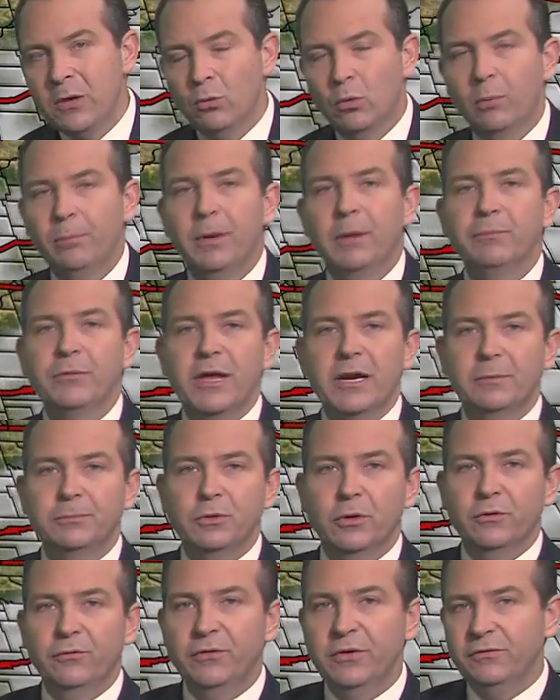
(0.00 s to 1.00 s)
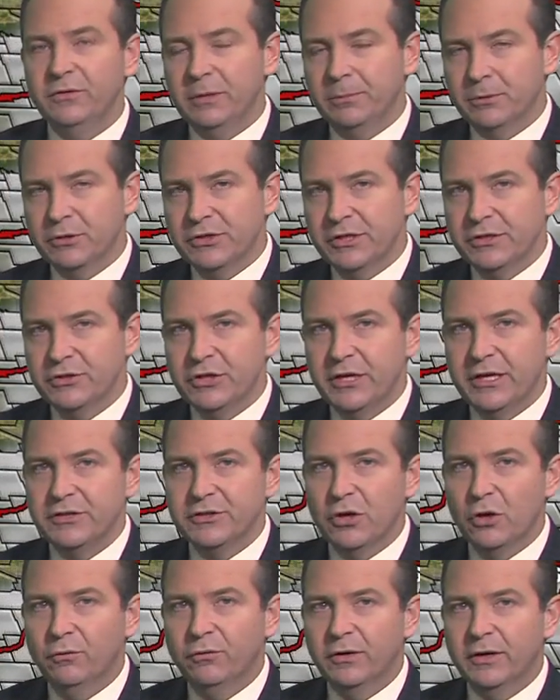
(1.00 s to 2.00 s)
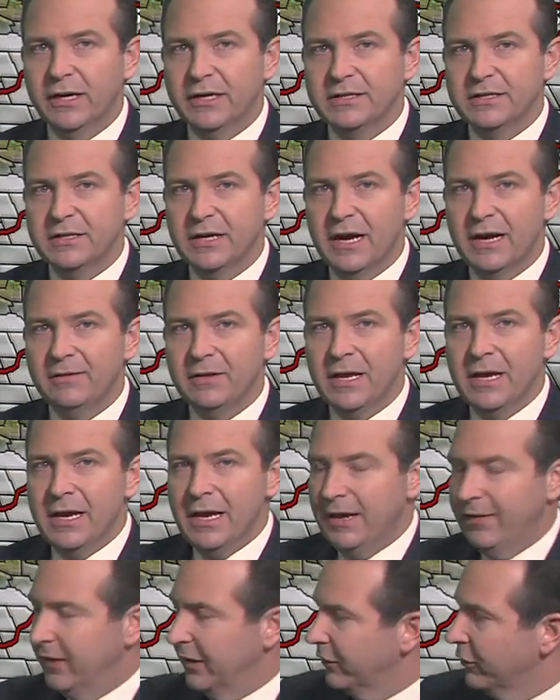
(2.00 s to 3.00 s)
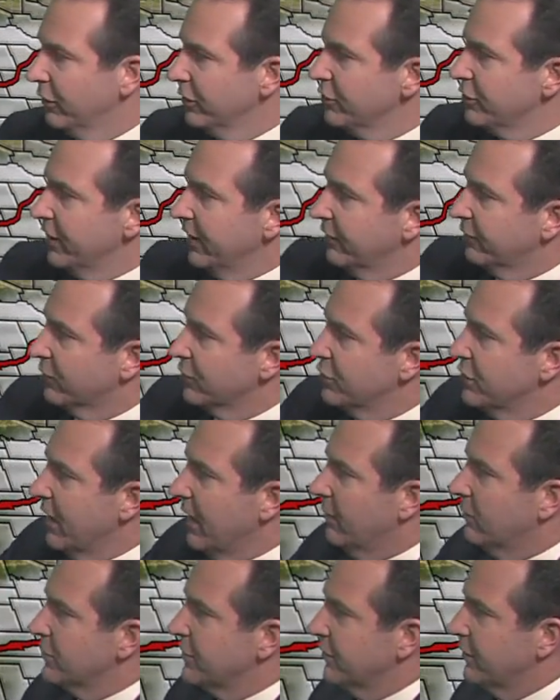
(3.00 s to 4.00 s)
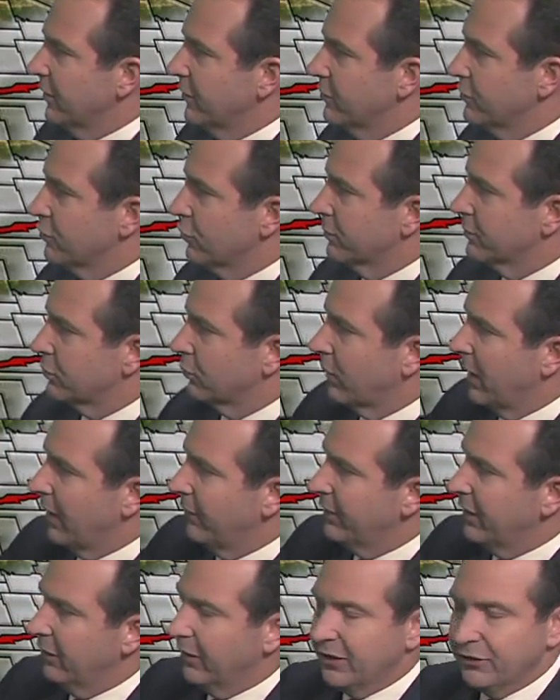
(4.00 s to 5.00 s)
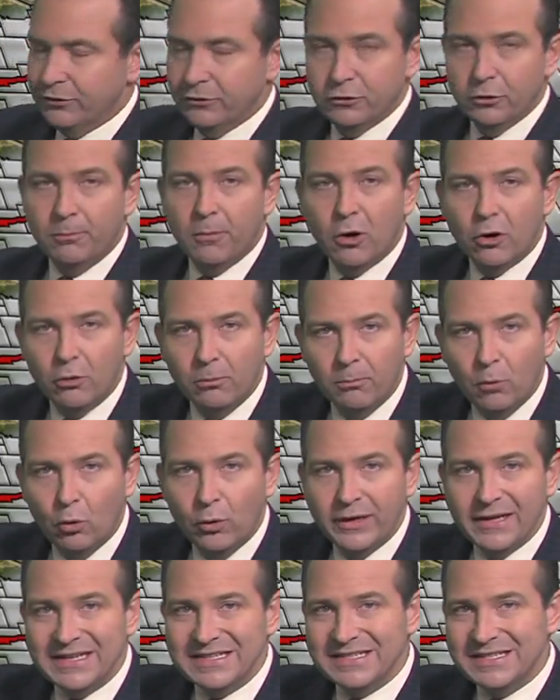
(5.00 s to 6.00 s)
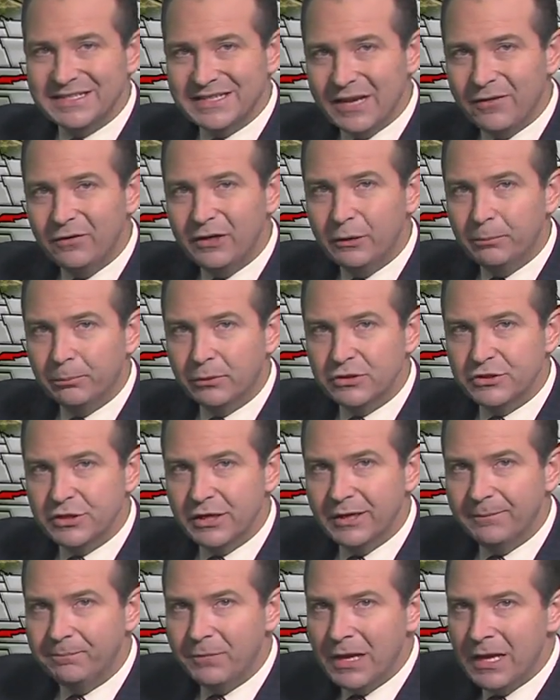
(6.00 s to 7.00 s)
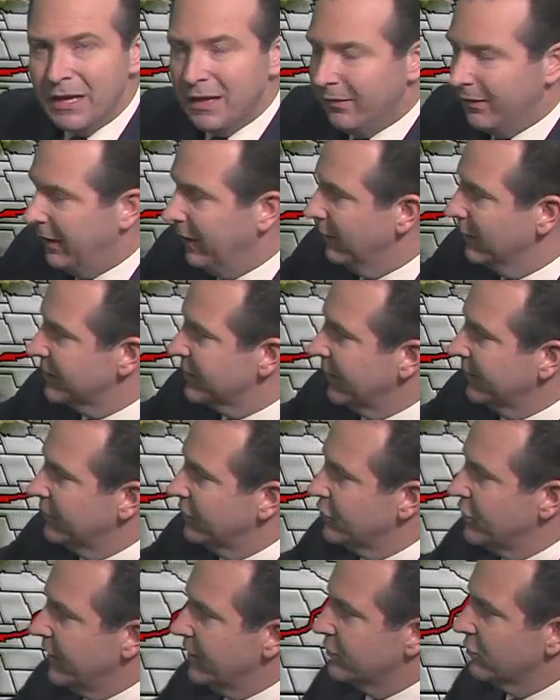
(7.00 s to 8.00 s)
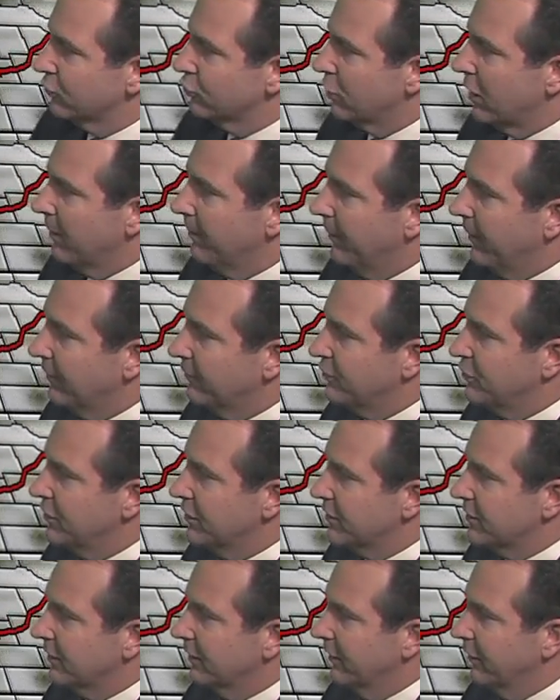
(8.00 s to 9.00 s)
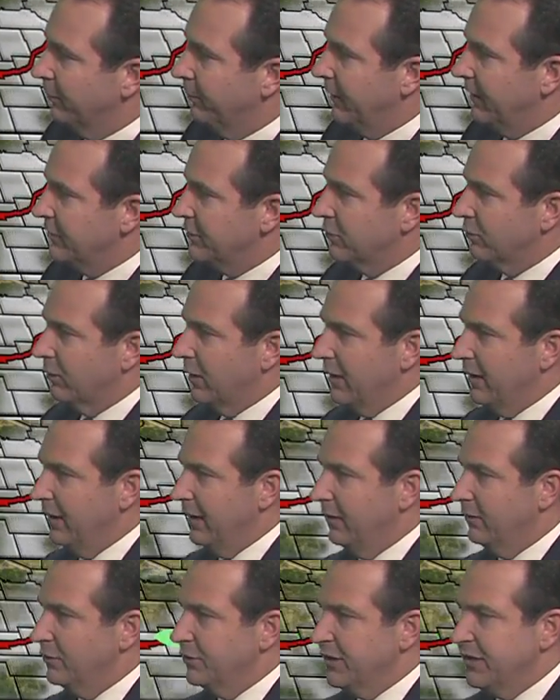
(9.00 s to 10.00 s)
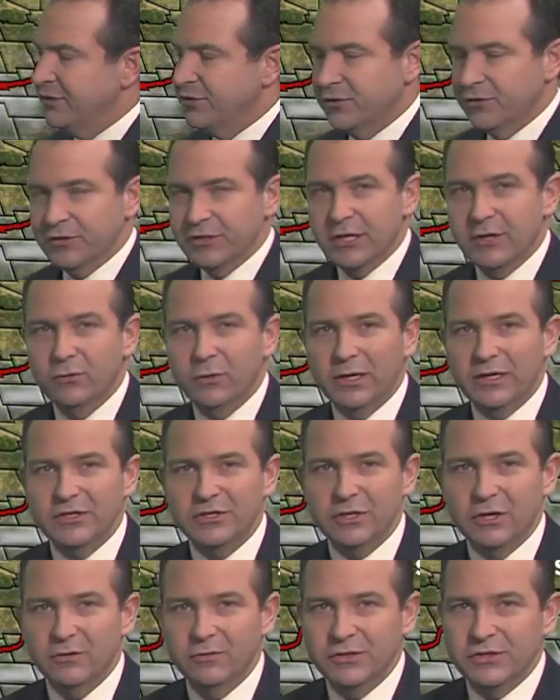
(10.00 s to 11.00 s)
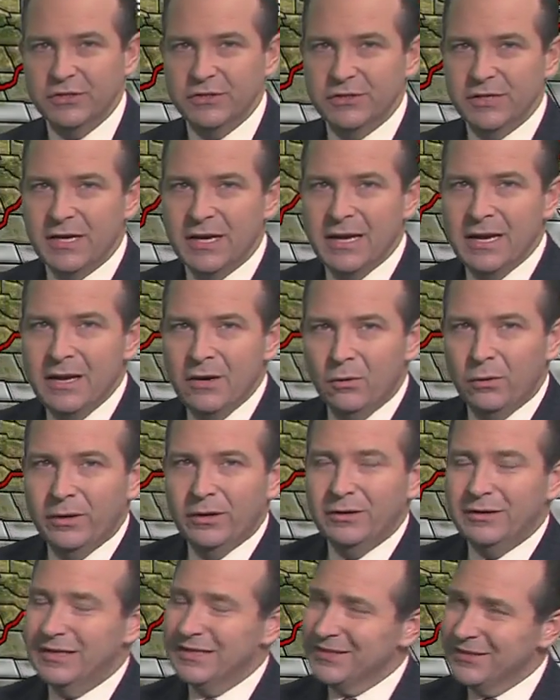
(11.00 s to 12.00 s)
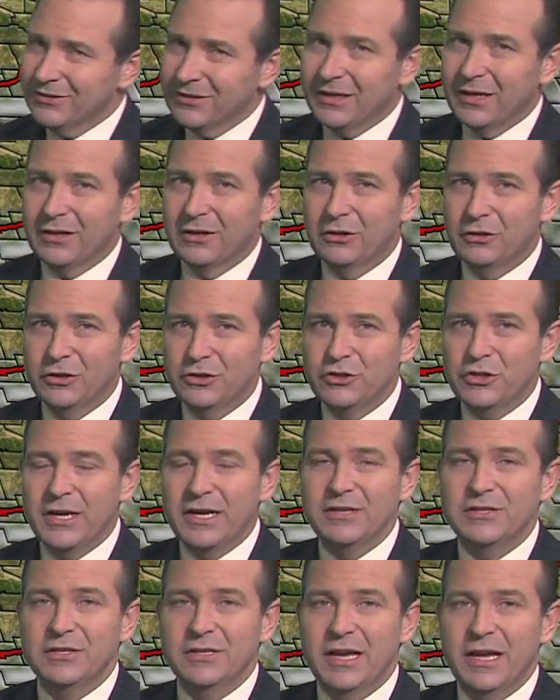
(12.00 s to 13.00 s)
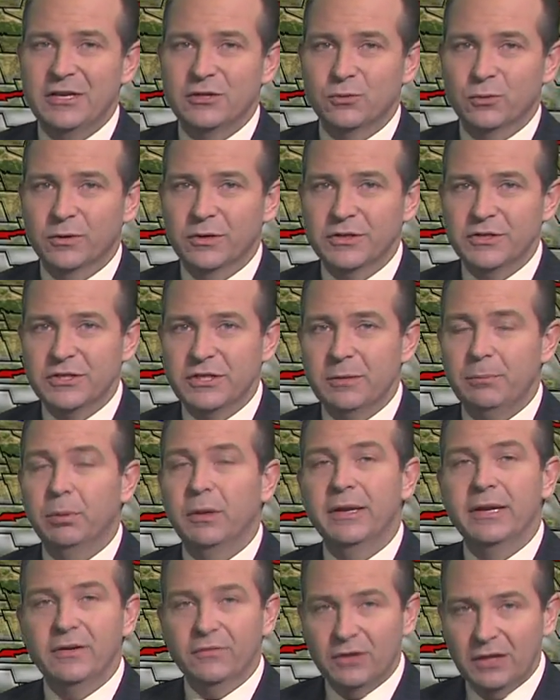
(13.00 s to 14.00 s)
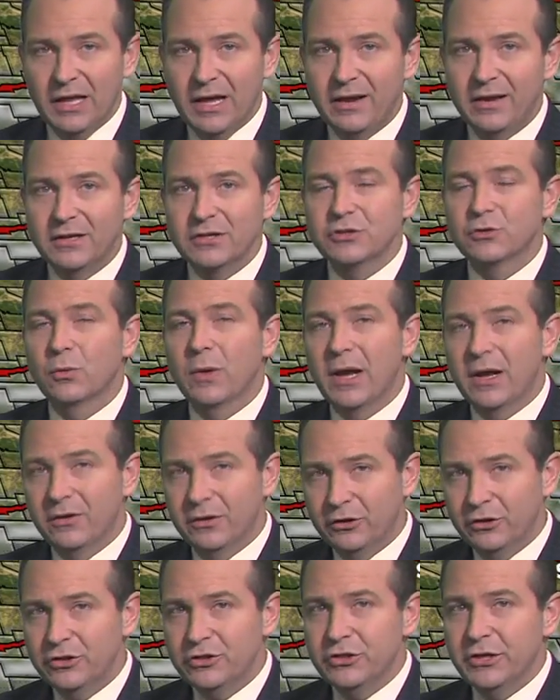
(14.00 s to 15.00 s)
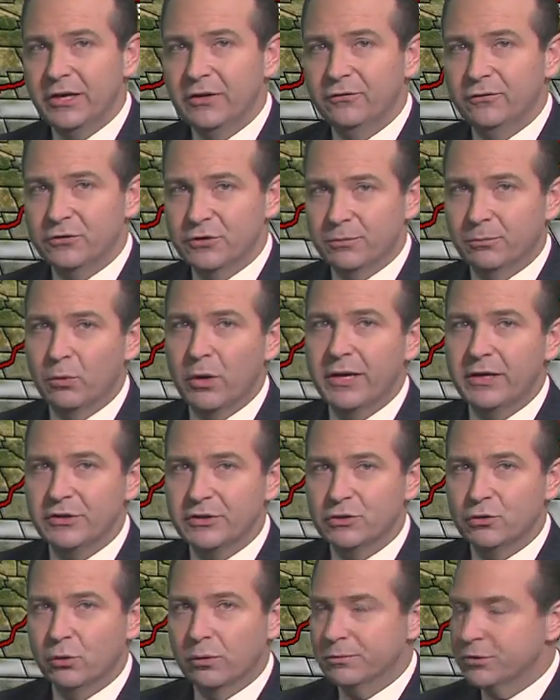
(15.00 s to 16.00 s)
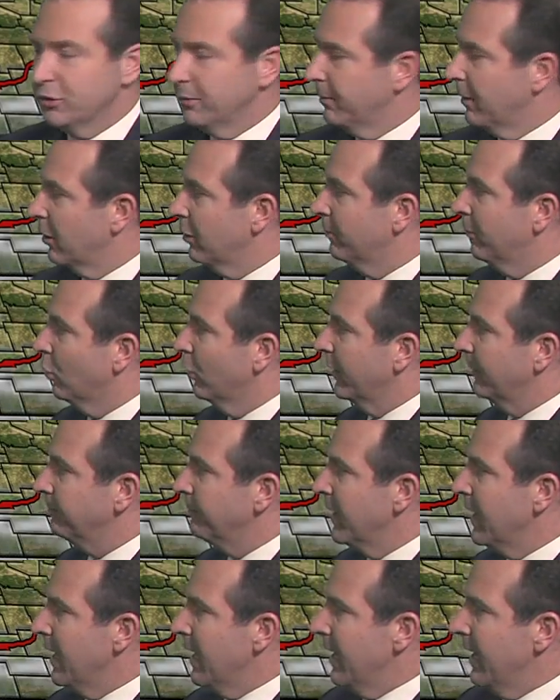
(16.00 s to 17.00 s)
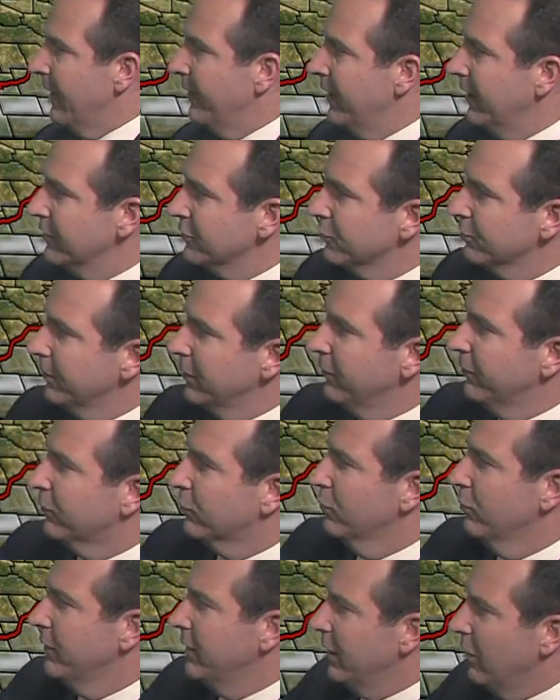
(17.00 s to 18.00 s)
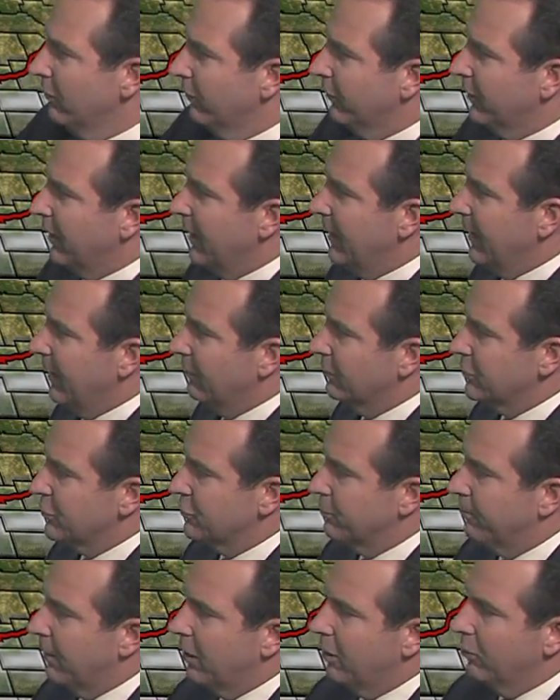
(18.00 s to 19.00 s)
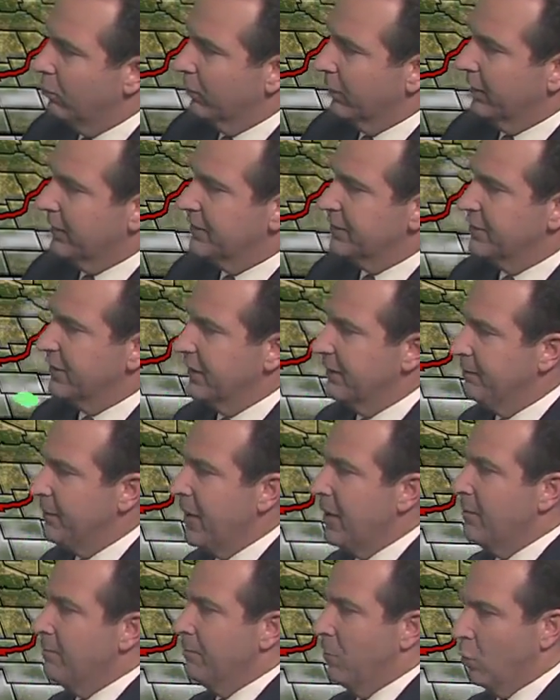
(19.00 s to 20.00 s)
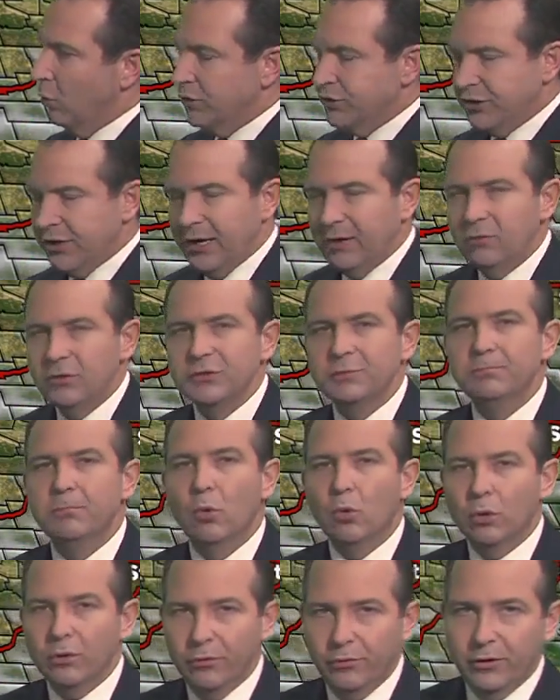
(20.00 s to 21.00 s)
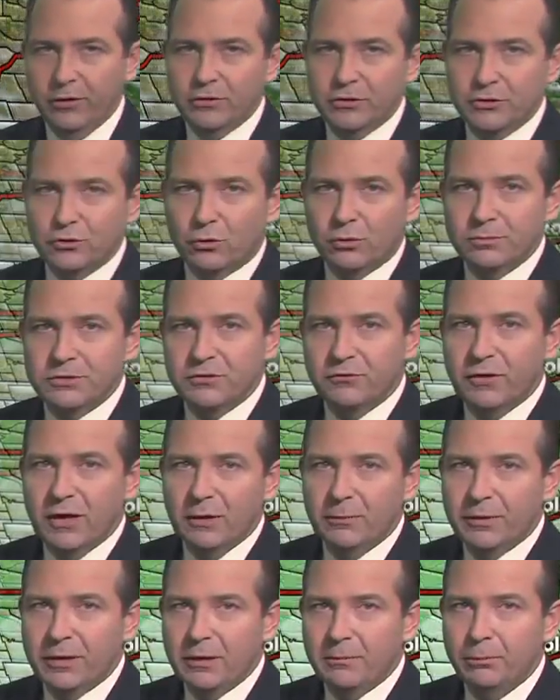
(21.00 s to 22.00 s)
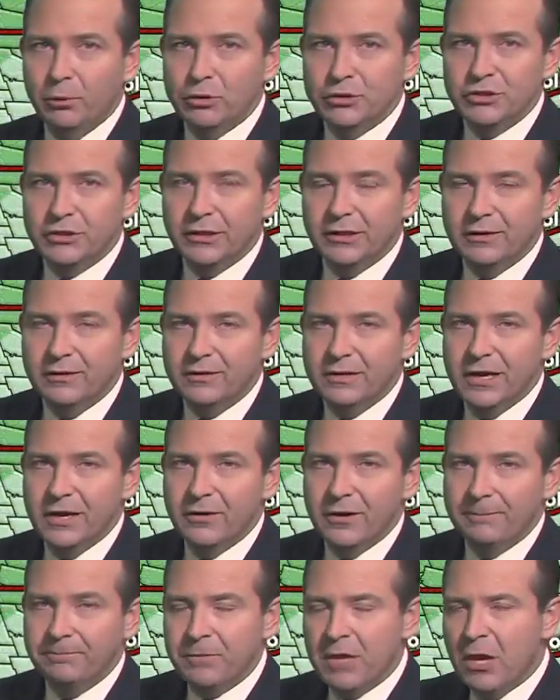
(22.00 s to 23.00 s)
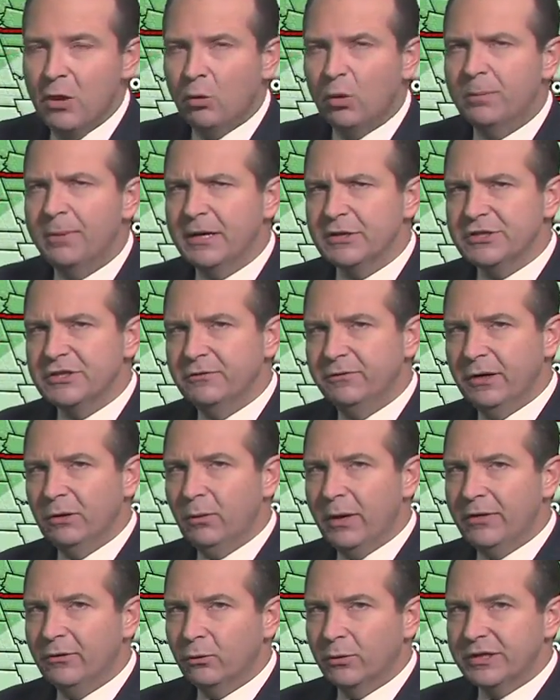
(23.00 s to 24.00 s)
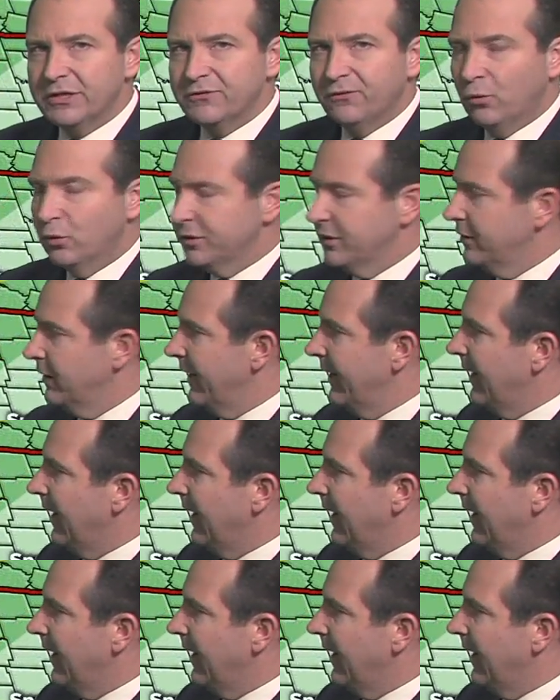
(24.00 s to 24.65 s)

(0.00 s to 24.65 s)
We'll bump that up to a 50% chance overnight tonight, and then a good chance for showers and thunderstorms around the area tomorrow morning at 70%. Then it looks like the chance will drop off just a little bit. So right now, those Easter sunrise services, well, it doesn't look like a good chance of that as we're going to see plenty of cloudiness around and a good chance for some rain and storms tomorrow morning. And then as we move move through the overnight hours tomorrow, we're going to see more showers, more thunderstorms developing and pushing into the area. What about severe weather risk for today?